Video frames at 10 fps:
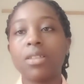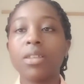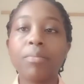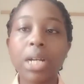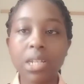
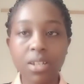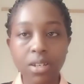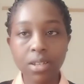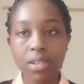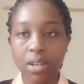the
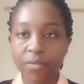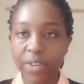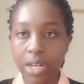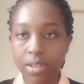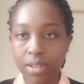bacteria and
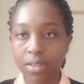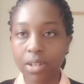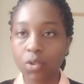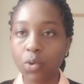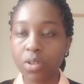viruses
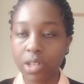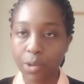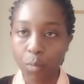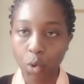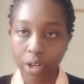that cause
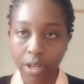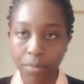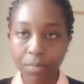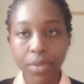pneumonia.